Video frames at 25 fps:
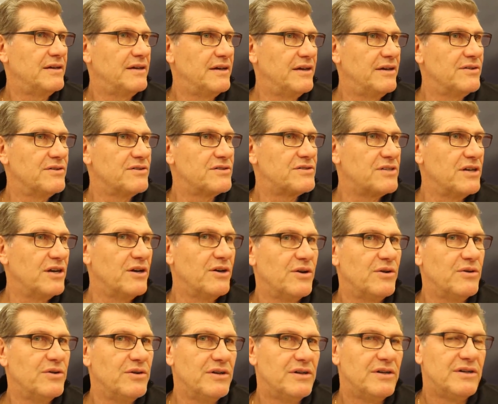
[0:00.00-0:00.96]
You know,
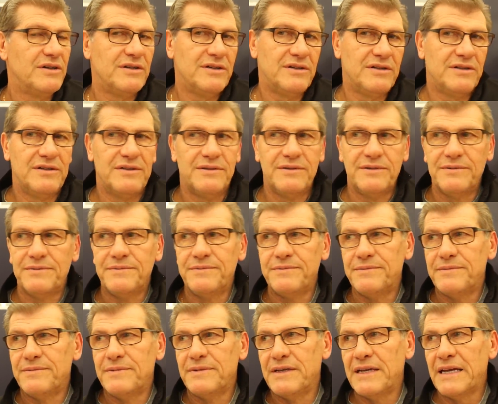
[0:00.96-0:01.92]
so
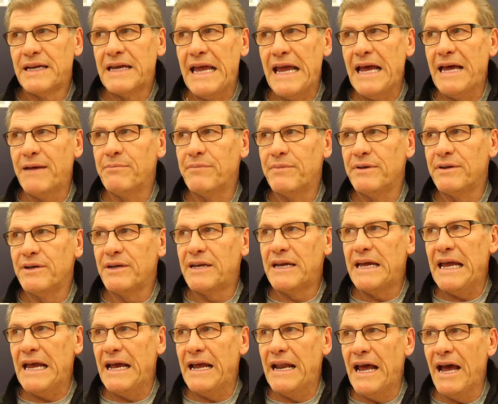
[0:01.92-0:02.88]
you can't you
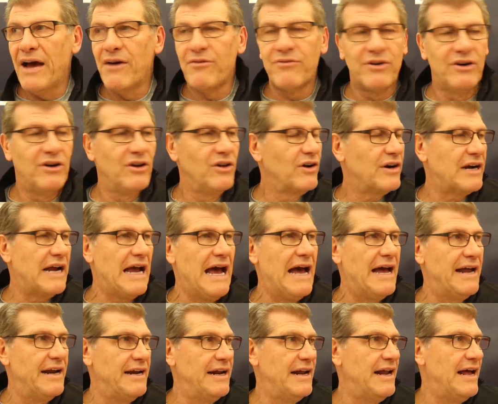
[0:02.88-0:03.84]
can't ever look
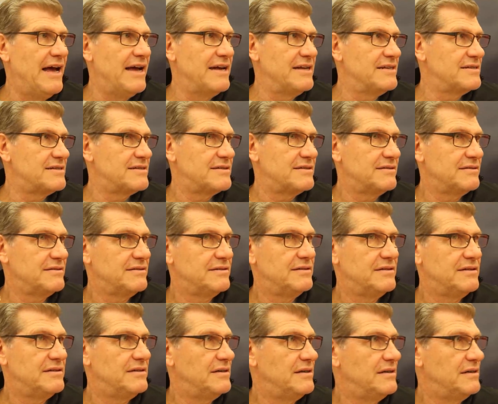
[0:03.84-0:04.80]
at it as
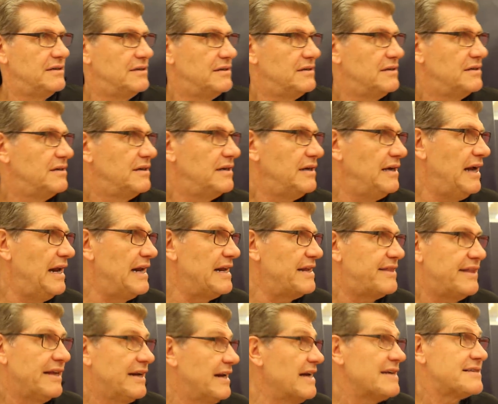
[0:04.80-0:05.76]

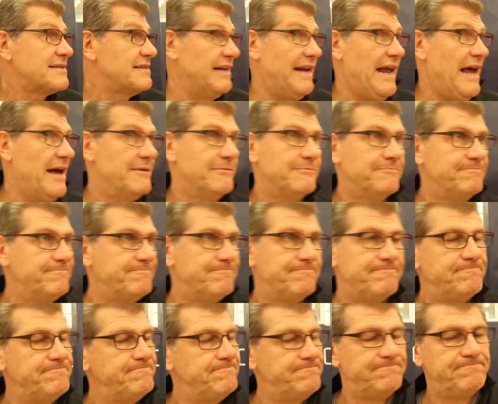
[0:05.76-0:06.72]
anything less than that.
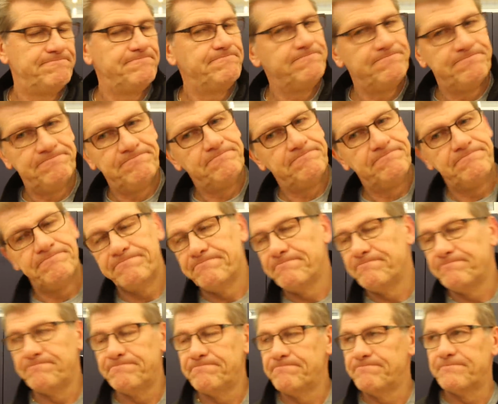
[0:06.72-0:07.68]
You
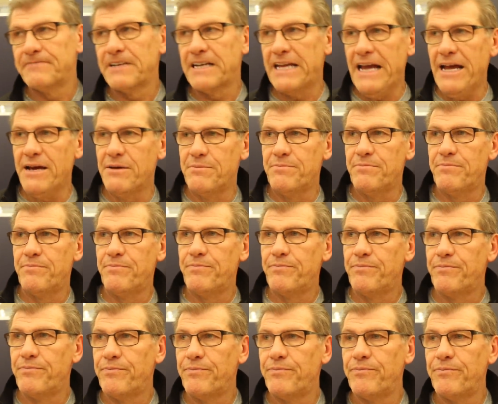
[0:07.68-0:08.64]
can't.
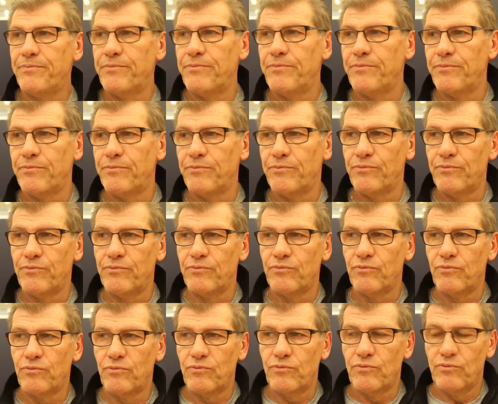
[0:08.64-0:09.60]
Is it harder
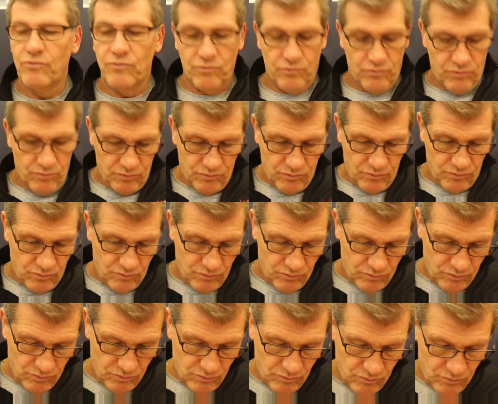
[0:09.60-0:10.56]
than it was 20
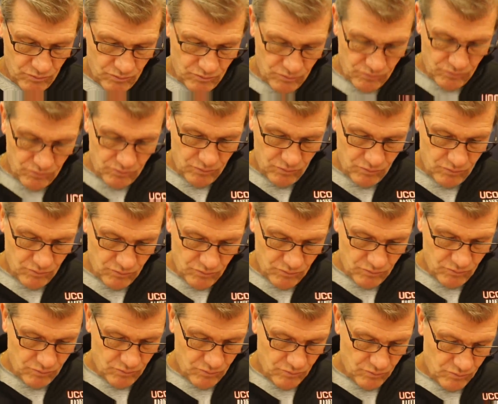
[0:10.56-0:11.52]
years ago to keep
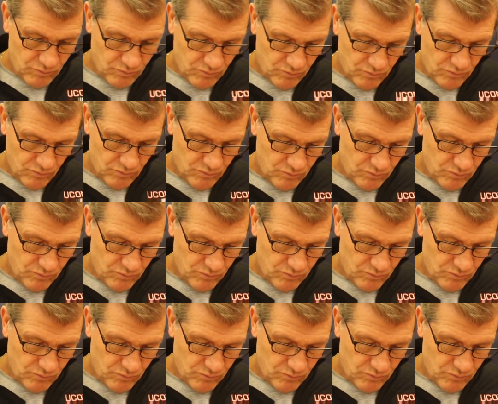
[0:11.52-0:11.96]
that?